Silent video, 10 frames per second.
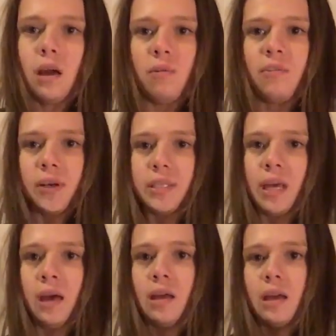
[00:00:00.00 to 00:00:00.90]
I reversed
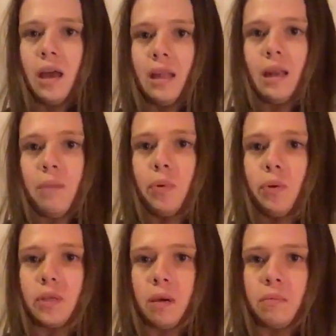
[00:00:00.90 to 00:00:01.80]
out, and then I
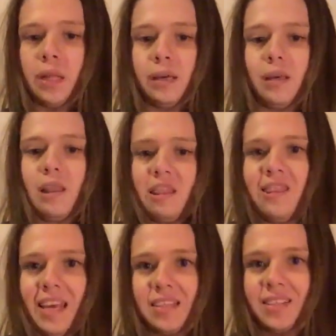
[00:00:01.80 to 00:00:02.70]
pulled up like
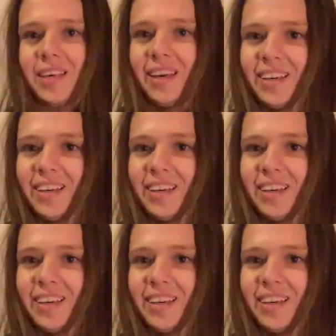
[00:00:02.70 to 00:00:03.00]
this,